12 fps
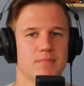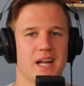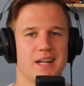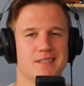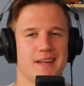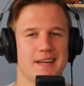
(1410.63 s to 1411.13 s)

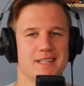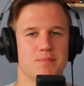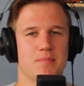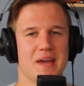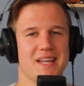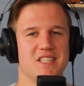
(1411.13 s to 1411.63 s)
And it's like, it's
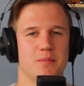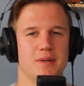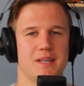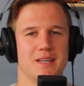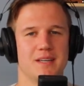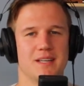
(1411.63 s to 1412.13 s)
made to
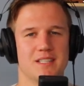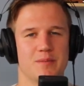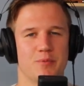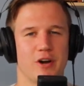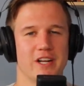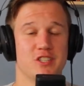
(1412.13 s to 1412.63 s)
be
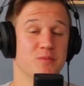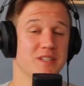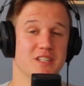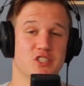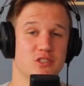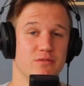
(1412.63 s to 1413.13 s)
inspirational, but
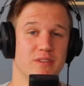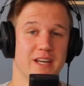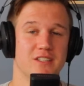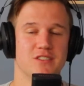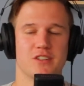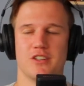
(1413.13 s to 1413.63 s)
they're just
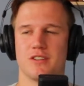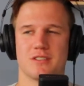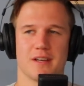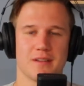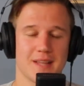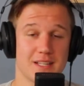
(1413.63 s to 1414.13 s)
flexing on you. It's
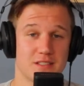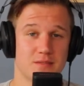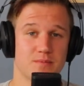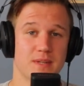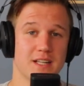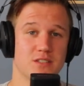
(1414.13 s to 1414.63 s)
like, that's
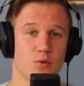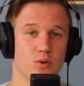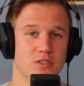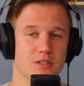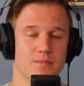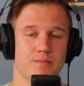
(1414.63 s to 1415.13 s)

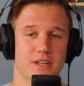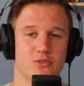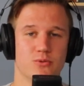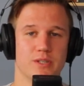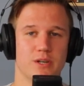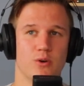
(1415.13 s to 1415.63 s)
awesome. That's
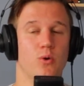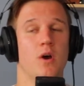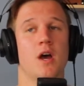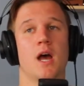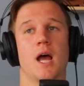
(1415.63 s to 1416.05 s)
really cool.